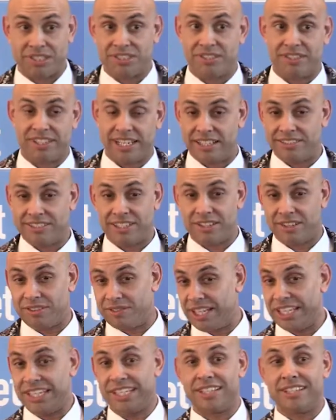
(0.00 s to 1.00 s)

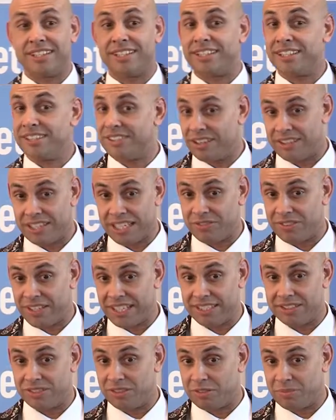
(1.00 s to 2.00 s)
2003, you don't even
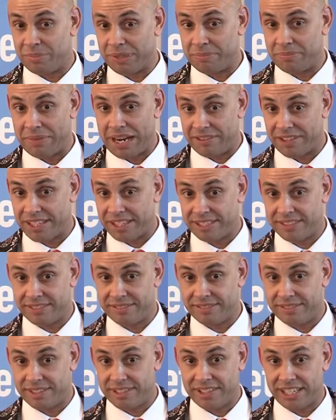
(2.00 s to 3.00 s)
need to have been married,
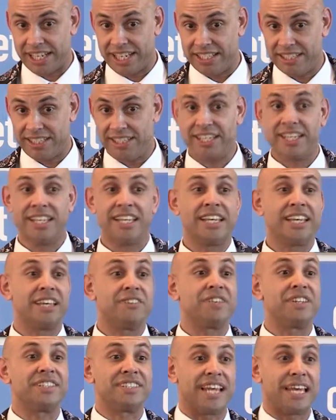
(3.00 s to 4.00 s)
okay? If
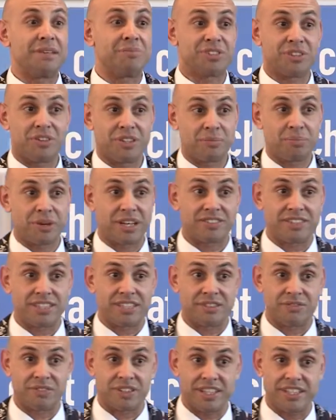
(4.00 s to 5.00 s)
his name is on the birth
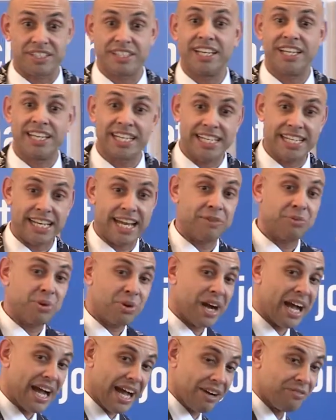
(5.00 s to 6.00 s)
certificate, he will
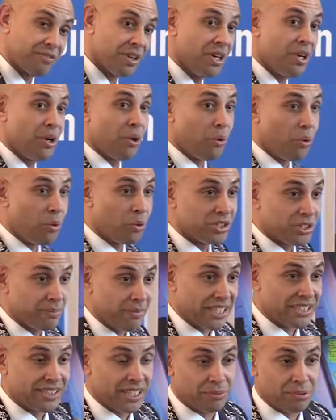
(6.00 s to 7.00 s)
have
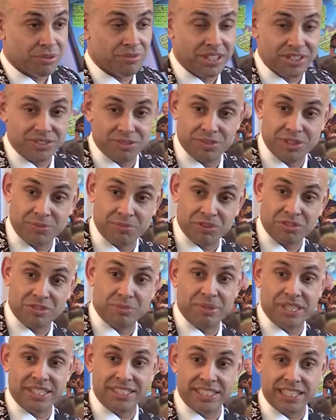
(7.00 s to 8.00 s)
automatic parental
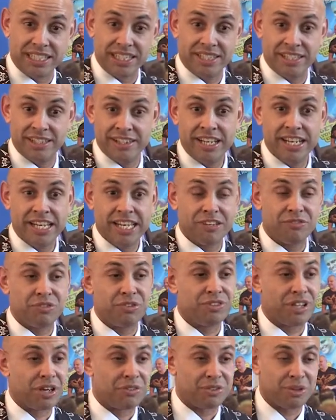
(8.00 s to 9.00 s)
responsibility. If you
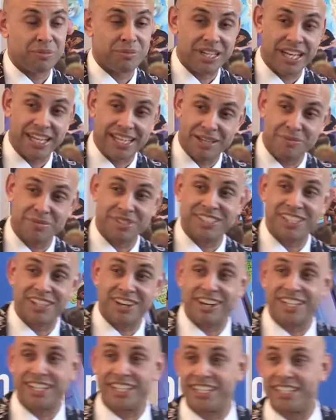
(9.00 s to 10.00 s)
don't nominate him as a
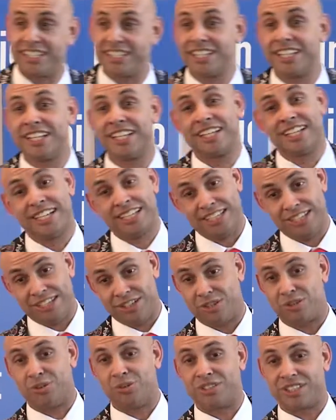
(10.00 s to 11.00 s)
guardian,
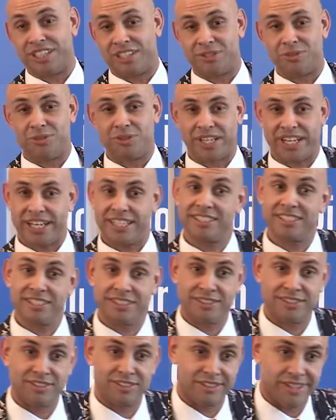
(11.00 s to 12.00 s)
you're causing a court case,
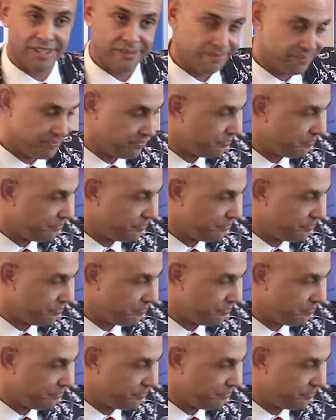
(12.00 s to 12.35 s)
all right?